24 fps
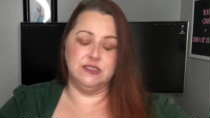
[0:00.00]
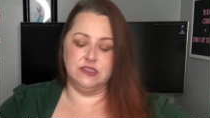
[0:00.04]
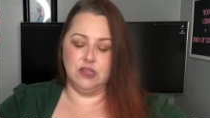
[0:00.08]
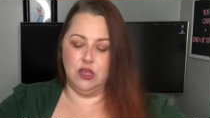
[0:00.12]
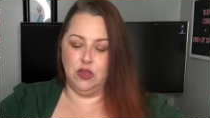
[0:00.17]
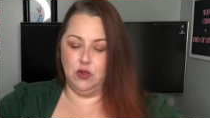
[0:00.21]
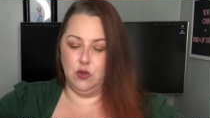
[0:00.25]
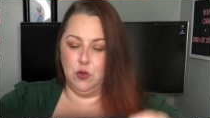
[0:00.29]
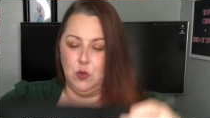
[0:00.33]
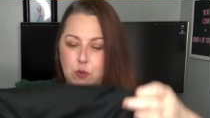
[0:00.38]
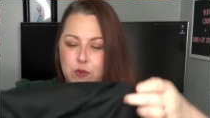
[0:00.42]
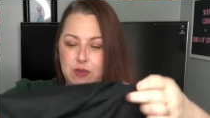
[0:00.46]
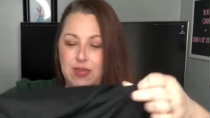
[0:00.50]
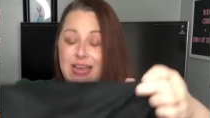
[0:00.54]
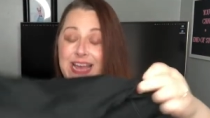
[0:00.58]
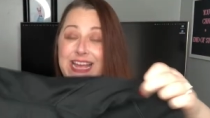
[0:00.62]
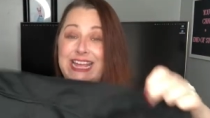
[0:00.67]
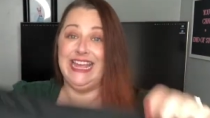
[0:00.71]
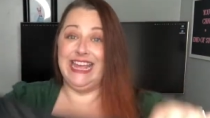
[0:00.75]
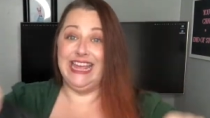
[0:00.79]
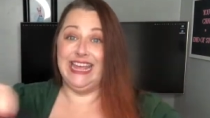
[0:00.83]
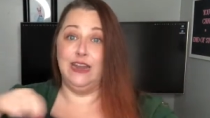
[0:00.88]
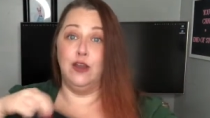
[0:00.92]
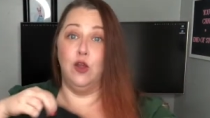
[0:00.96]
So
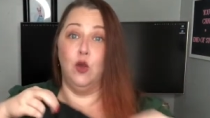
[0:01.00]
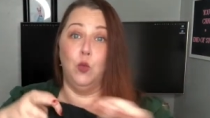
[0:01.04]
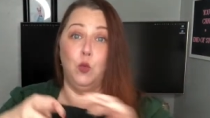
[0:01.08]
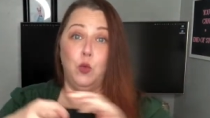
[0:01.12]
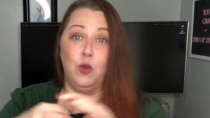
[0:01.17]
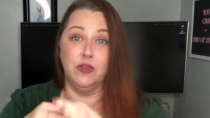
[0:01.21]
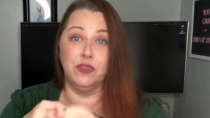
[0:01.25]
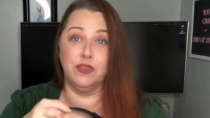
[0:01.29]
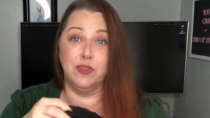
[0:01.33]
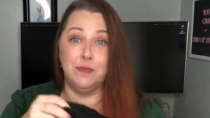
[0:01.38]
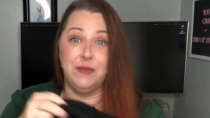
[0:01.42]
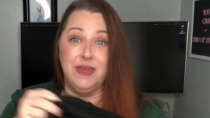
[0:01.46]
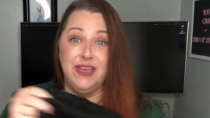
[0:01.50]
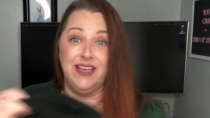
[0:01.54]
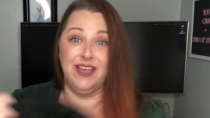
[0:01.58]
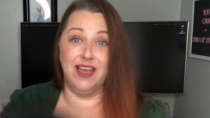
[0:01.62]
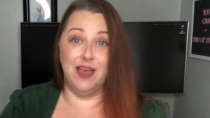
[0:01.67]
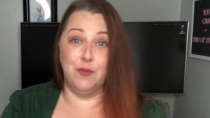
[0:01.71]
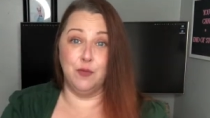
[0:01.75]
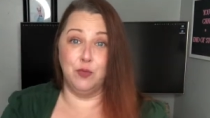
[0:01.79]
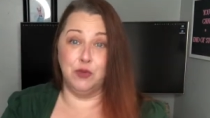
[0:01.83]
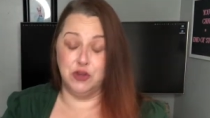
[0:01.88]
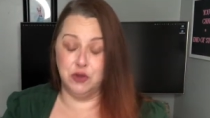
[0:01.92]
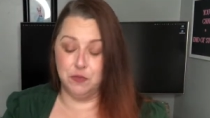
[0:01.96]
again, worth the
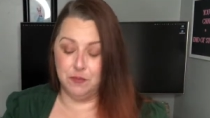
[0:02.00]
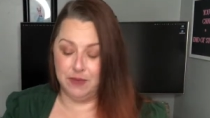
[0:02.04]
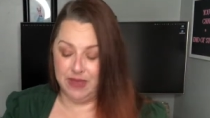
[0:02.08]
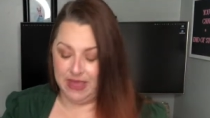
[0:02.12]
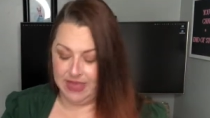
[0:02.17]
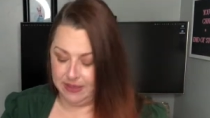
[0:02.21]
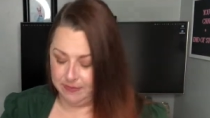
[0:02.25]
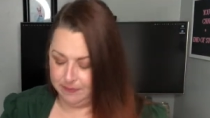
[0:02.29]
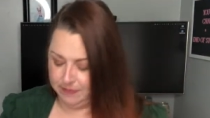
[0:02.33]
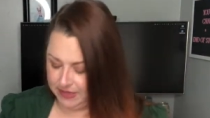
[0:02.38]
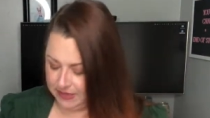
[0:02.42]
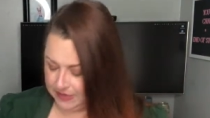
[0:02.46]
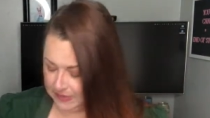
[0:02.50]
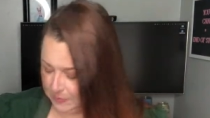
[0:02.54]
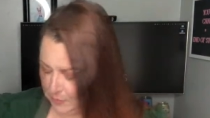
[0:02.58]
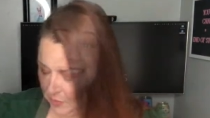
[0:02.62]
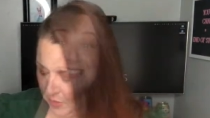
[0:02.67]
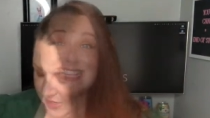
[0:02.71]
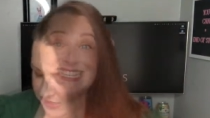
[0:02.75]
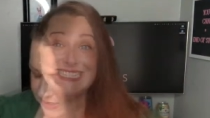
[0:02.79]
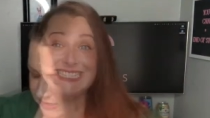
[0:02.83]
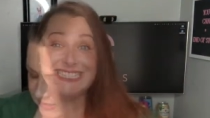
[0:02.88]
pickup when you're paying Ben's prices.